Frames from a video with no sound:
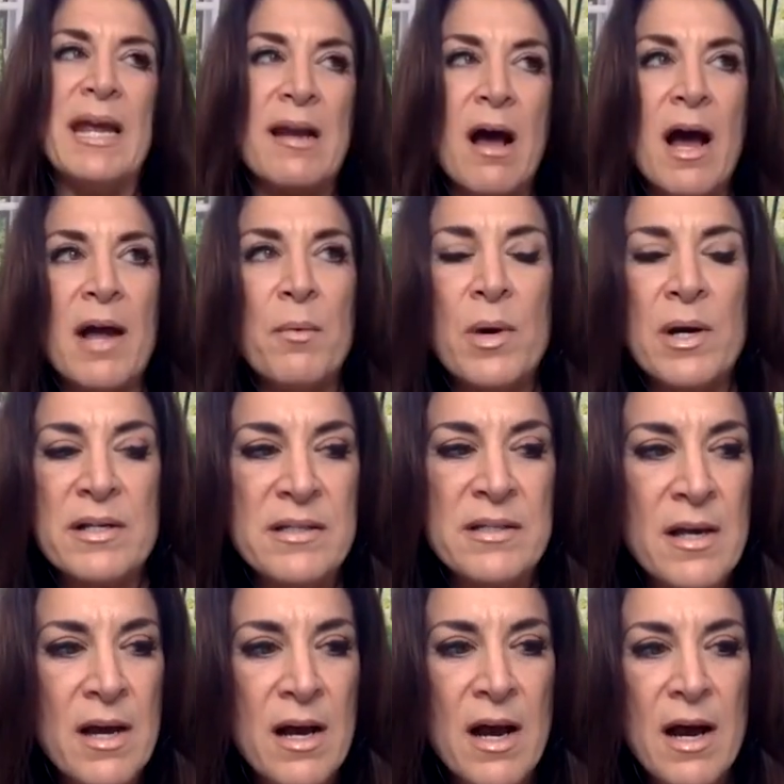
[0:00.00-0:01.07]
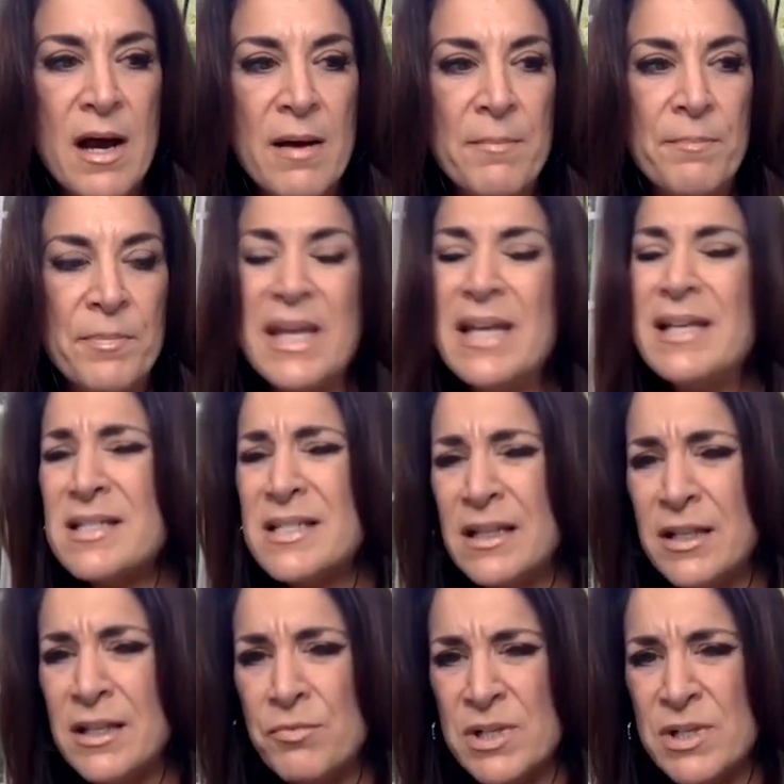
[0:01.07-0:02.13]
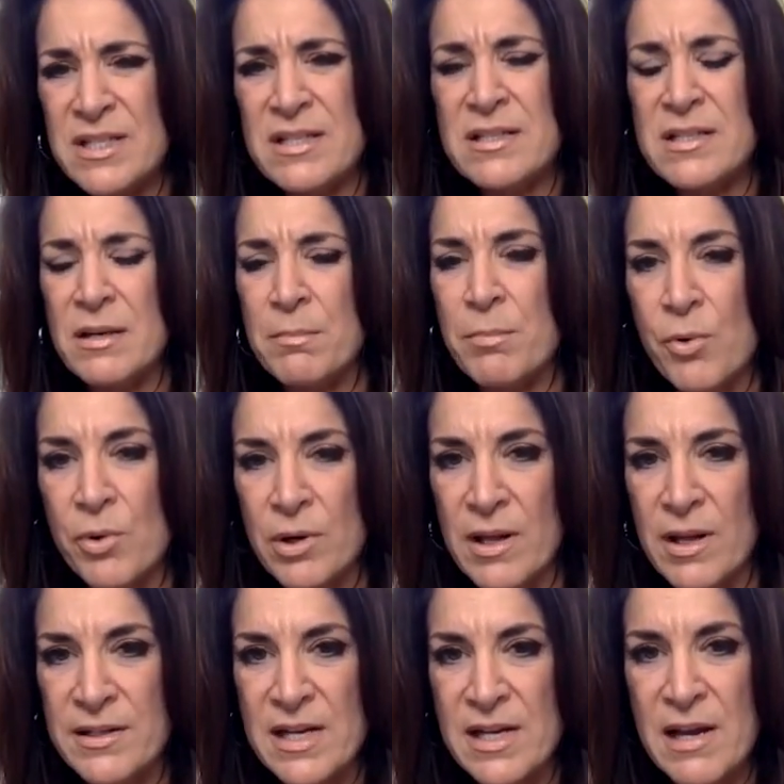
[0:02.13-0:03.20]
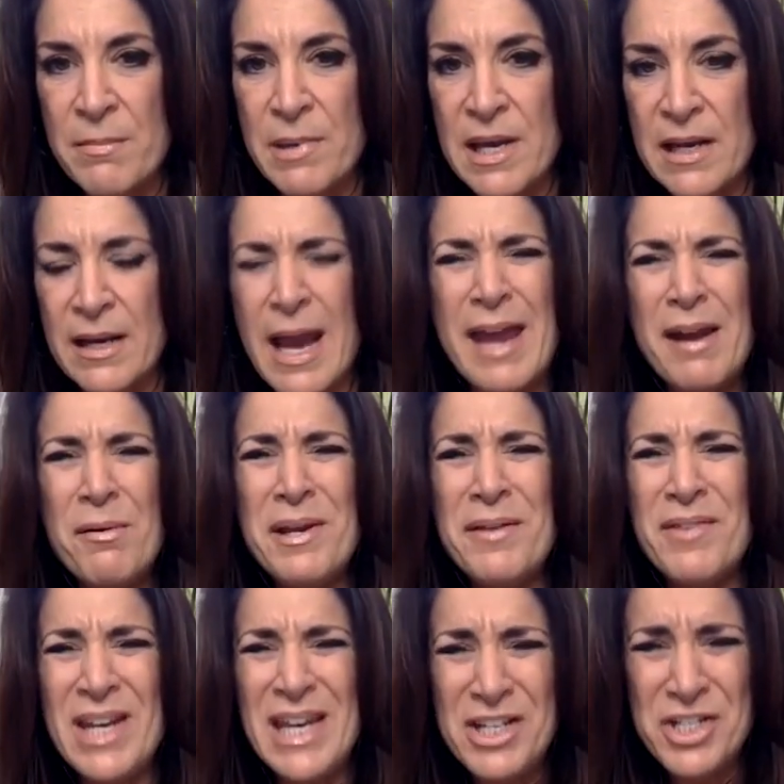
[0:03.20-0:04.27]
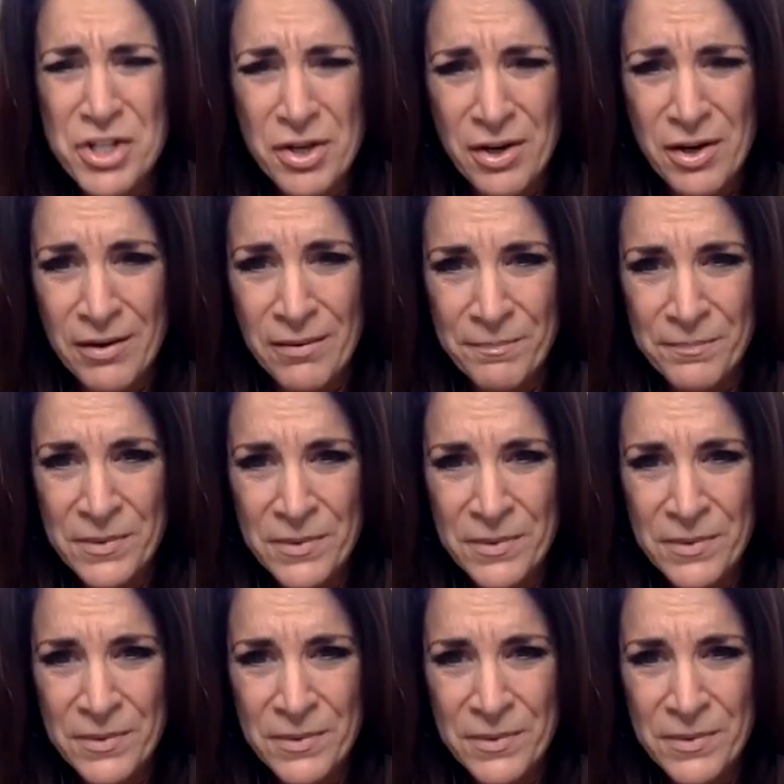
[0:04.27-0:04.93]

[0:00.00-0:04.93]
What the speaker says: and I was insulin resistant and borderline diabetic. I don't even eat sugar.